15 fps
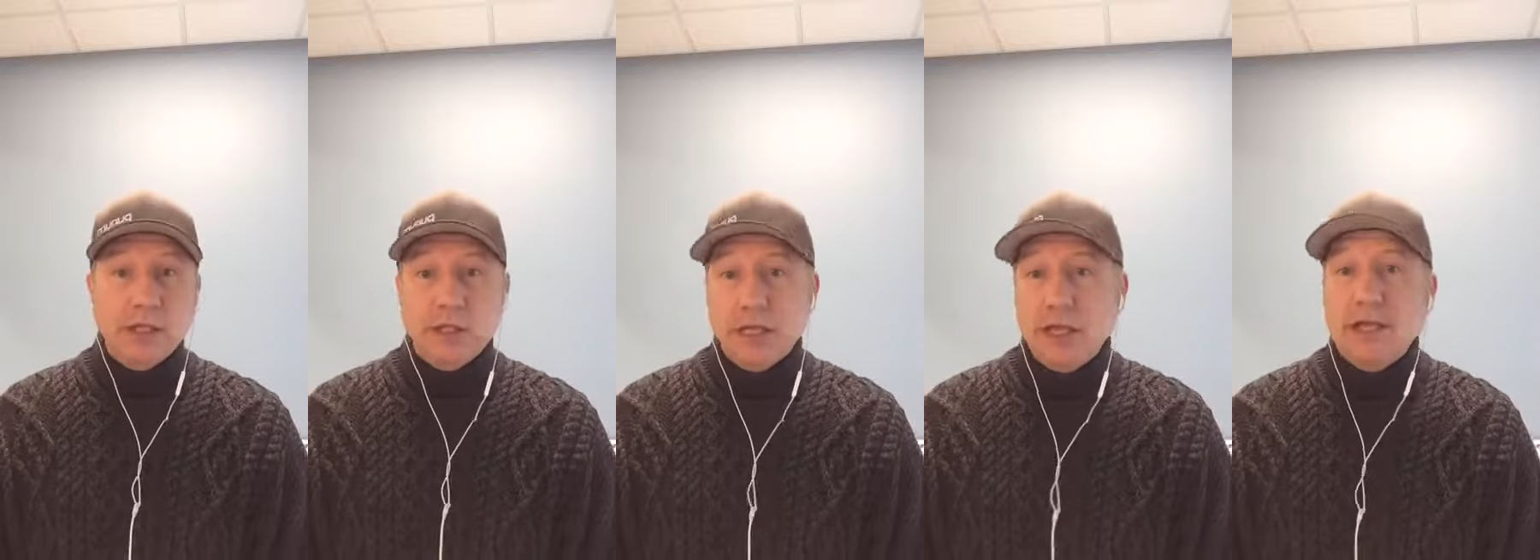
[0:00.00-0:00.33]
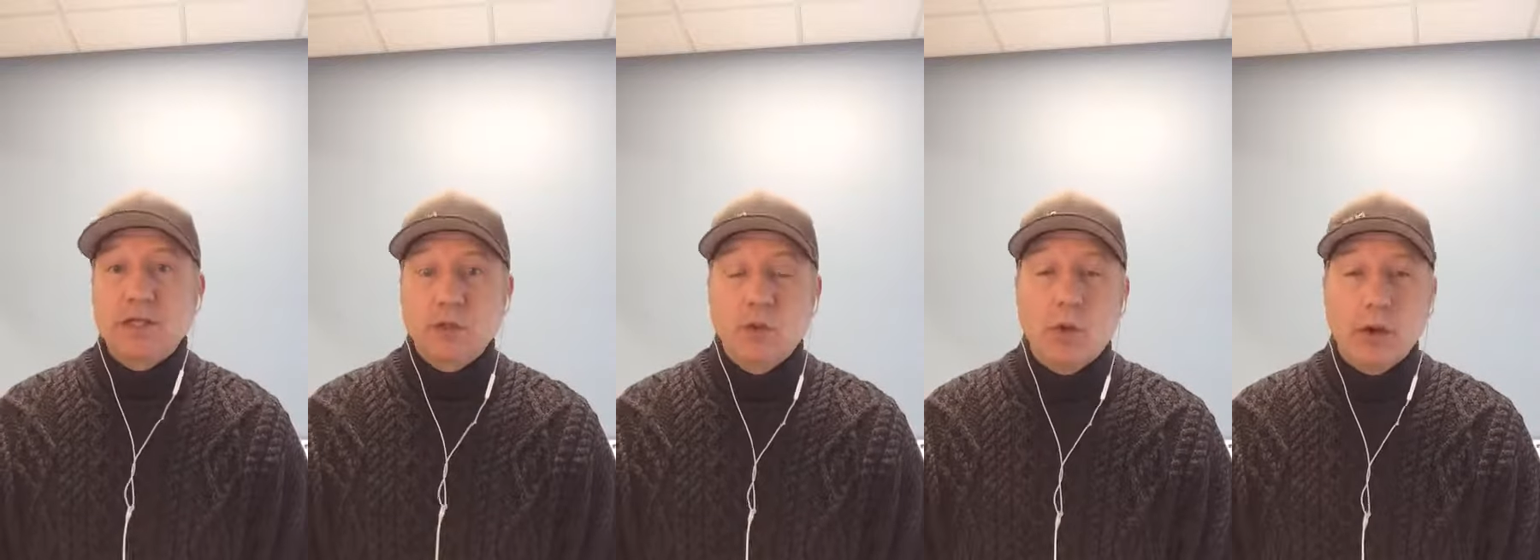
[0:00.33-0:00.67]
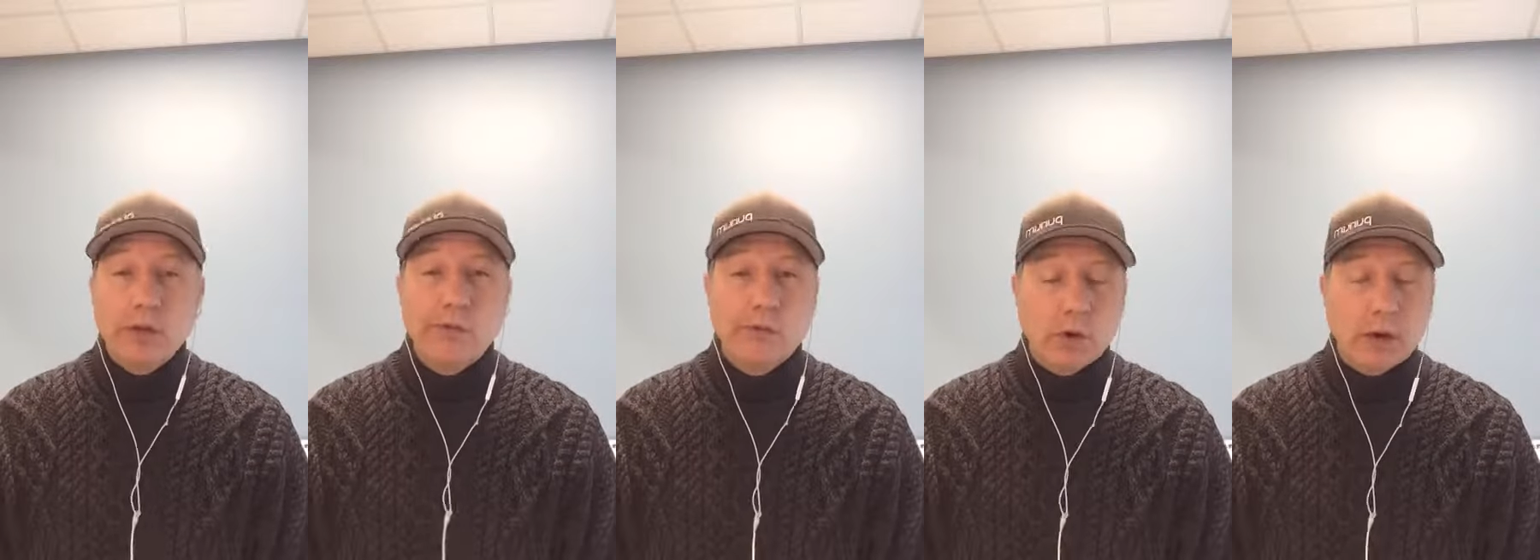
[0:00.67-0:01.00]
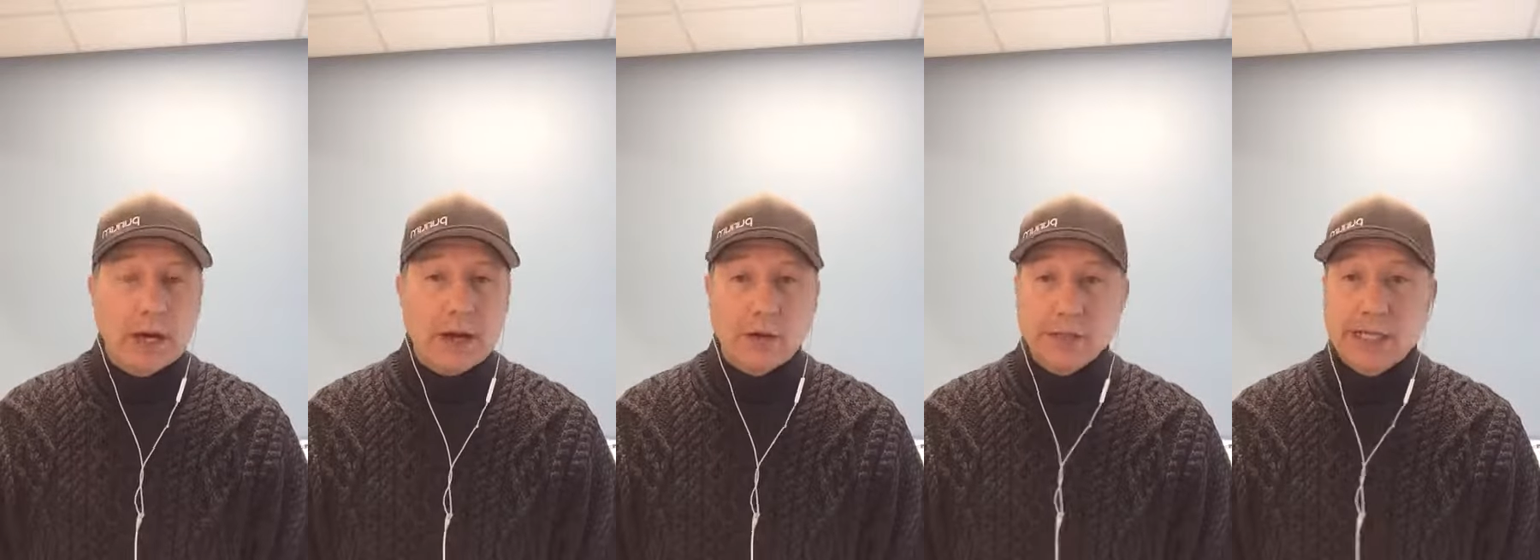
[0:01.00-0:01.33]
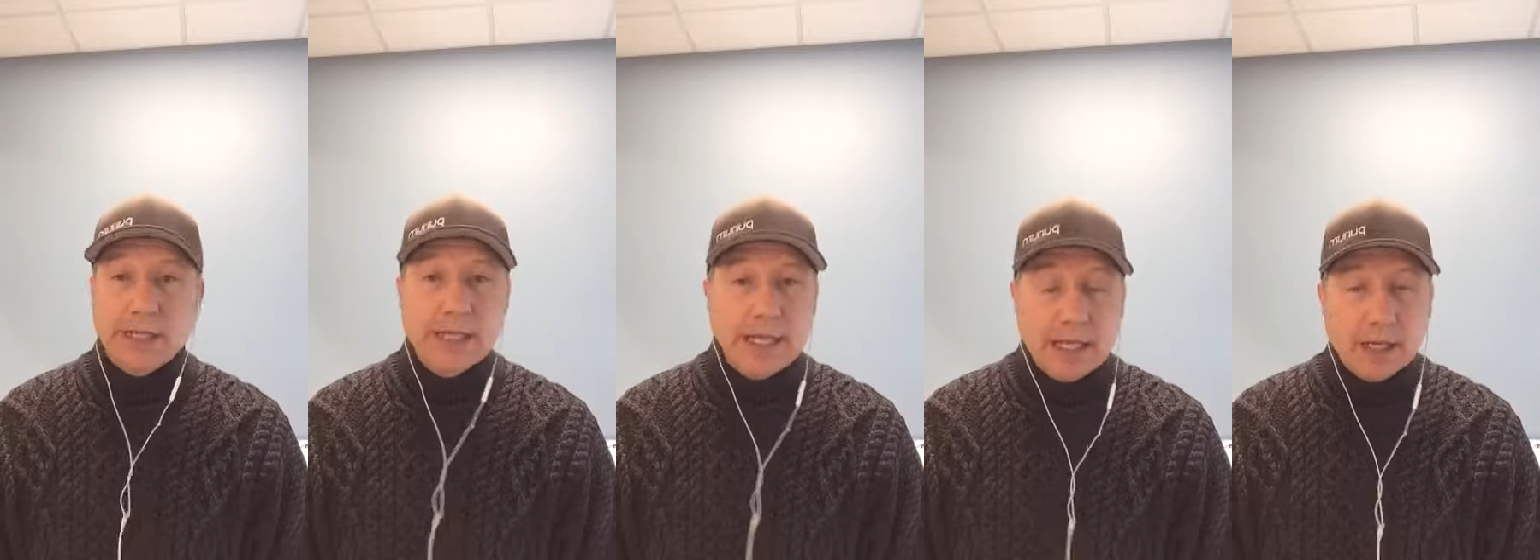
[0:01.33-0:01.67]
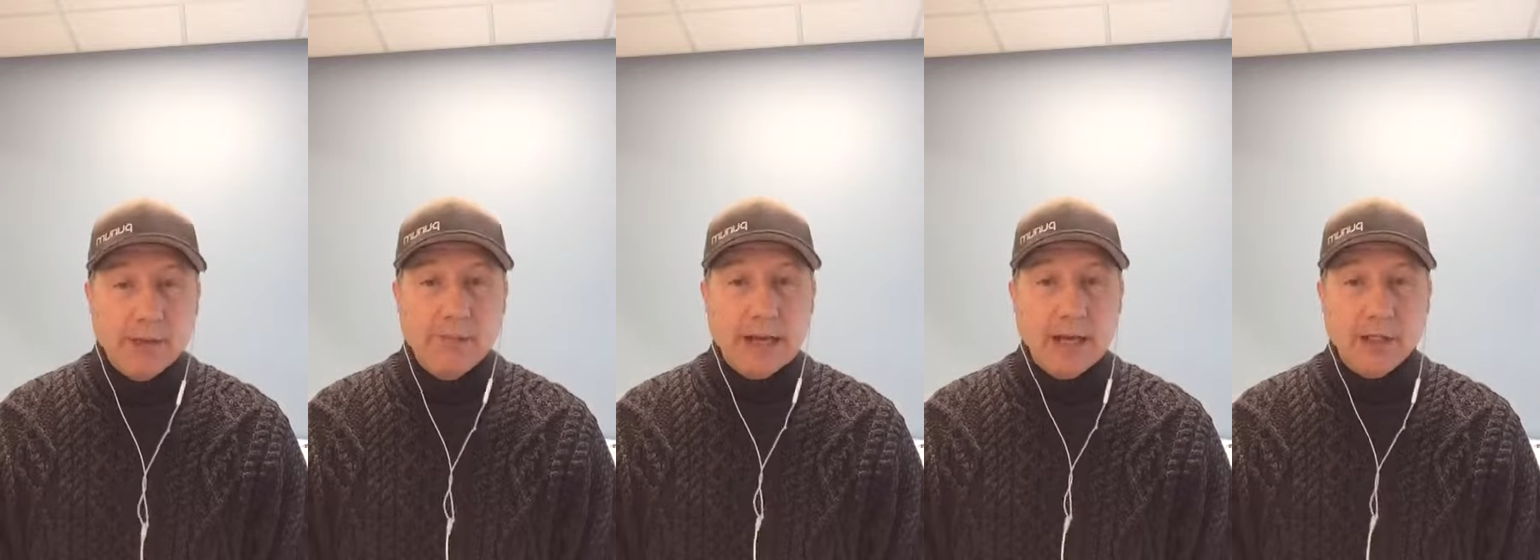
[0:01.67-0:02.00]
in the next 24 hours. I
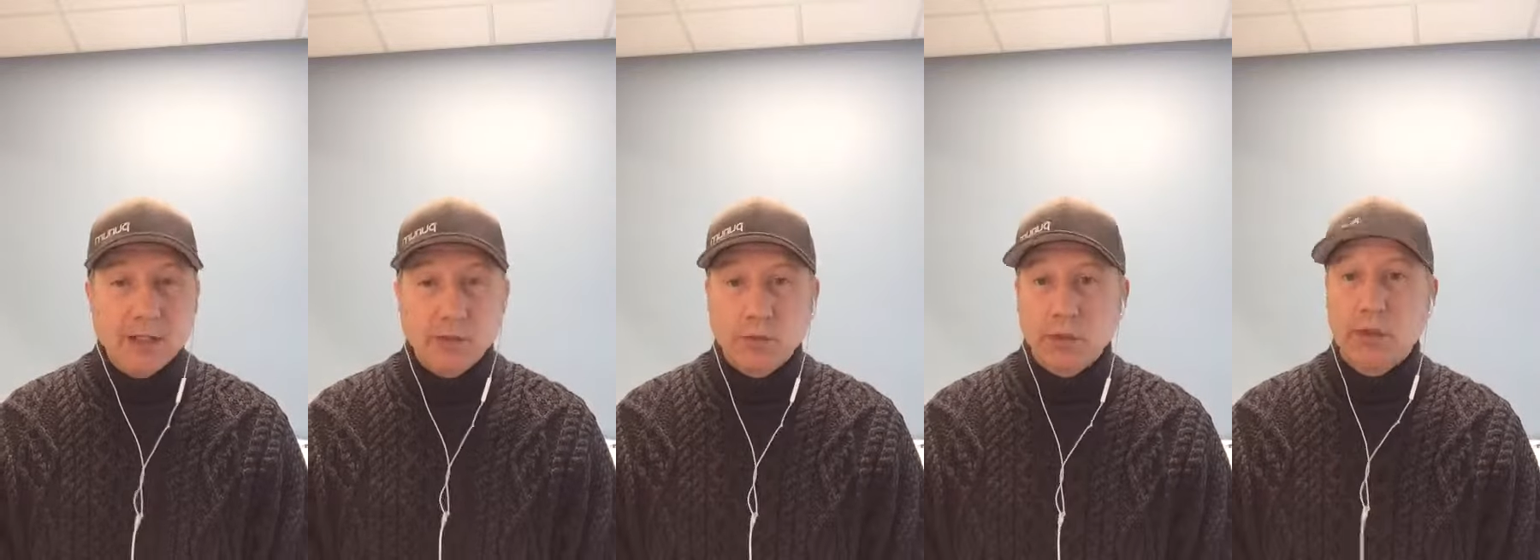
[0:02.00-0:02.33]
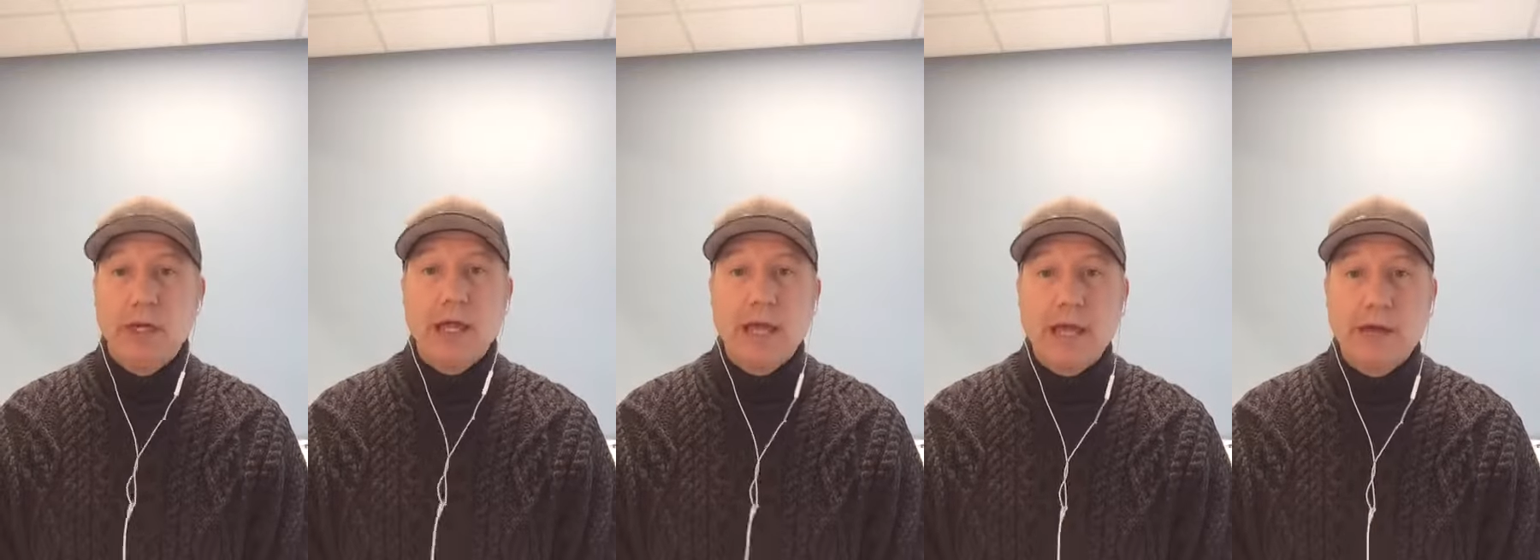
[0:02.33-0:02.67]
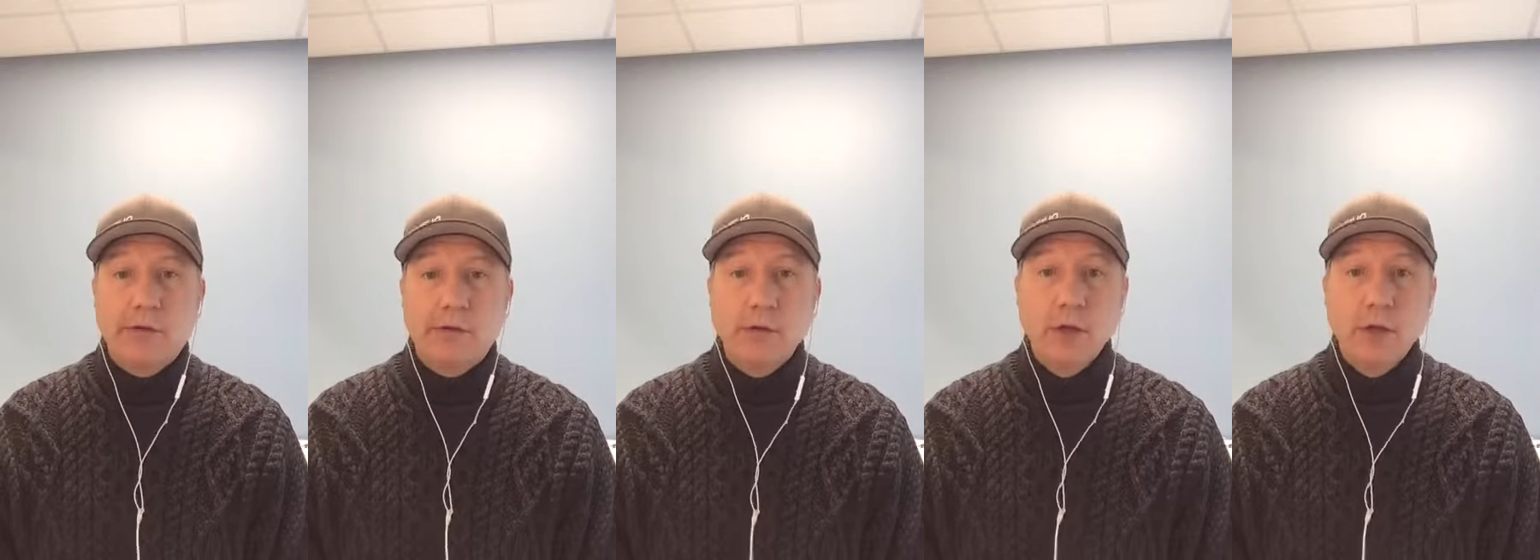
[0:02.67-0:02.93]
can't imagine we're going to have,